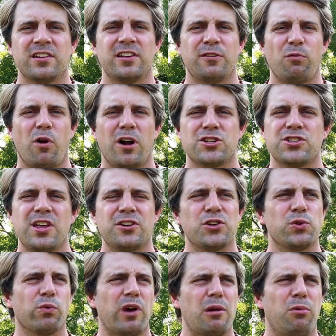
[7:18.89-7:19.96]
I did watch that
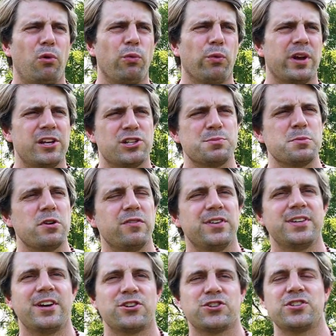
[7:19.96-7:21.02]
new Rebel Ridge movie
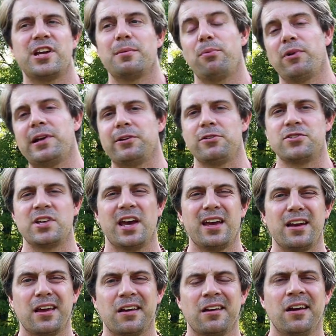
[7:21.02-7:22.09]
yesterday. Pretty
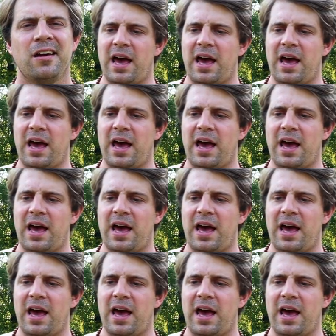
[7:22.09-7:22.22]
entertaining.